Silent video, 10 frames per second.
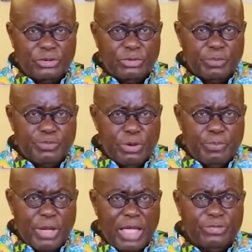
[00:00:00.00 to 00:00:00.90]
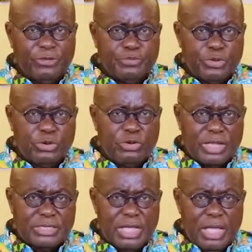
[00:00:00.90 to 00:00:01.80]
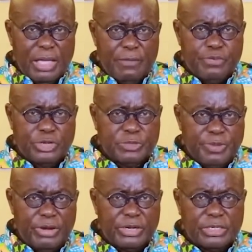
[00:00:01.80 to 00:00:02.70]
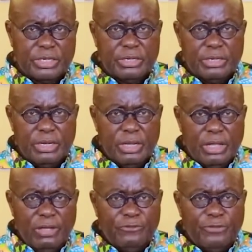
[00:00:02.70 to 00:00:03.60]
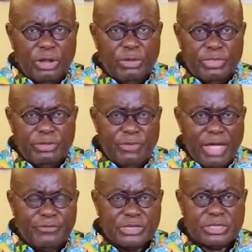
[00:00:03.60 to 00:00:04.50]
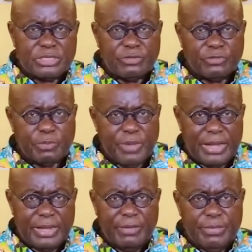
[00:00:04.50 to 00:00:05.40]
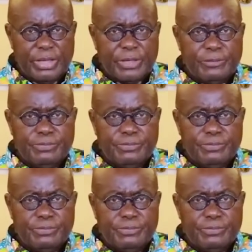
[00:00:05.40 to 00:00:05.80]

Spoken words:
onto the path of progress and prosperity following the ravages of the pandemic.